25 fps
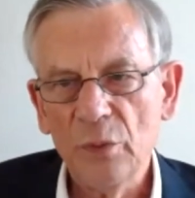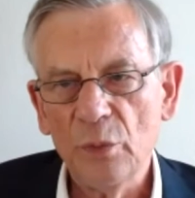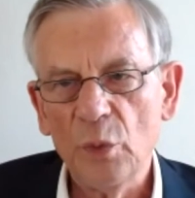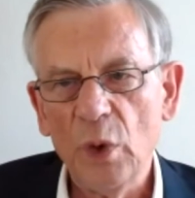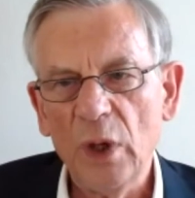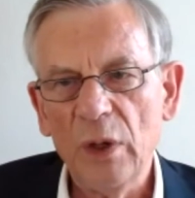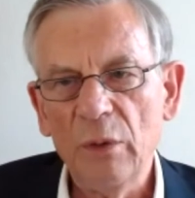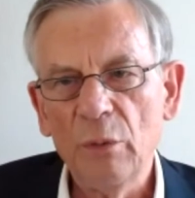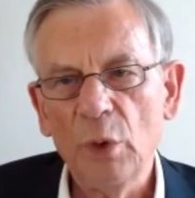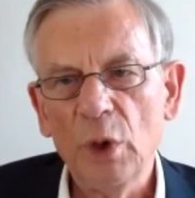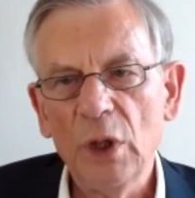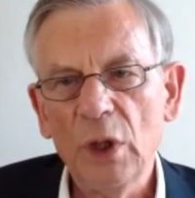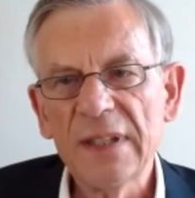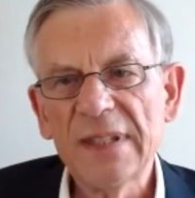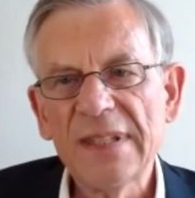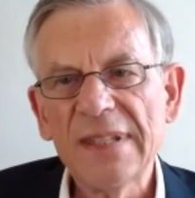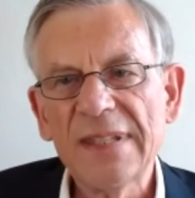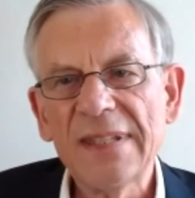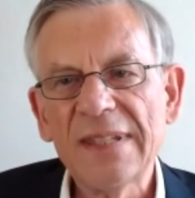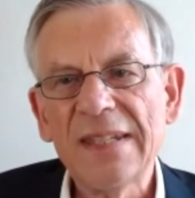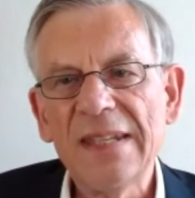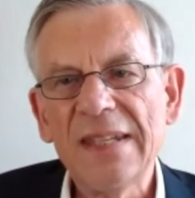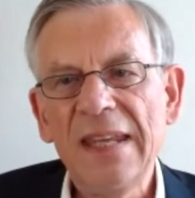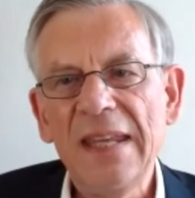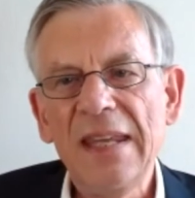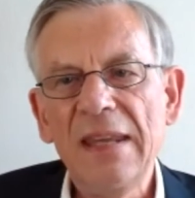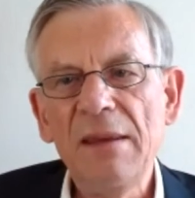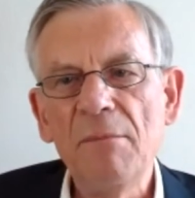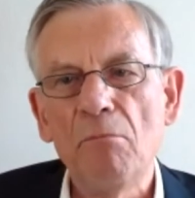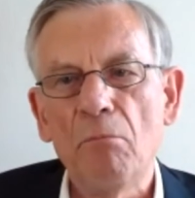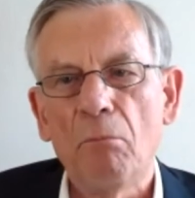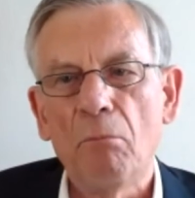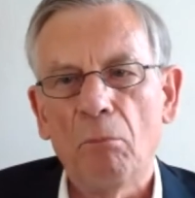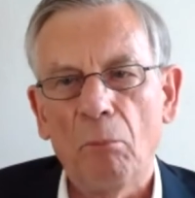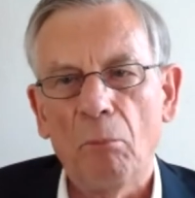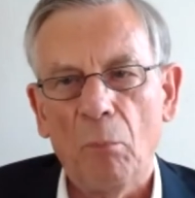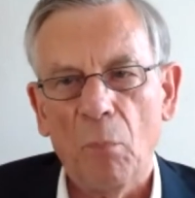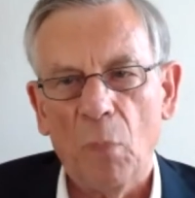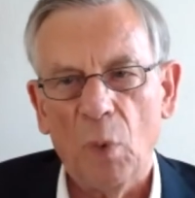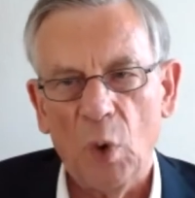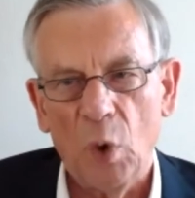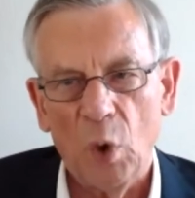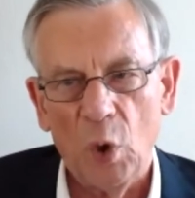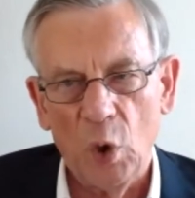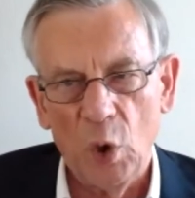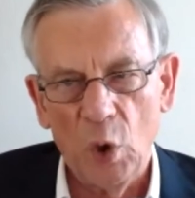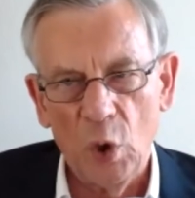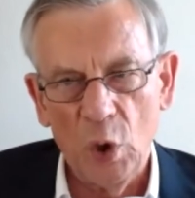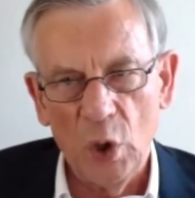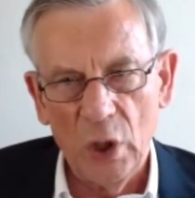We will see
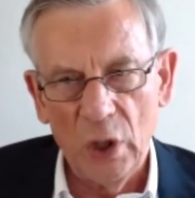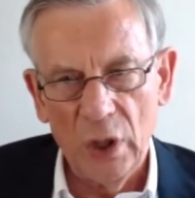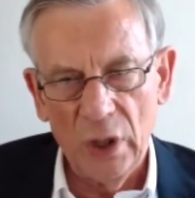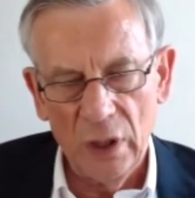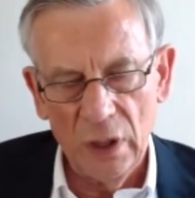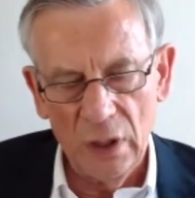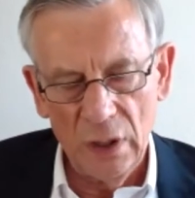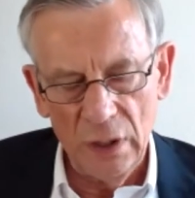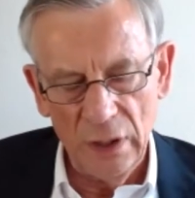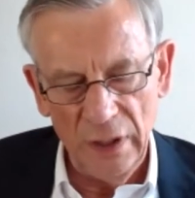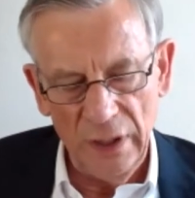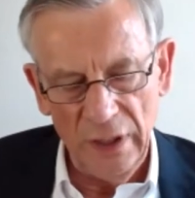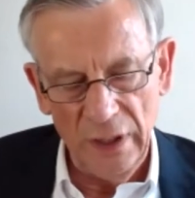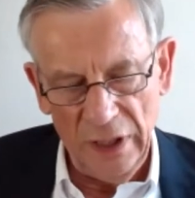more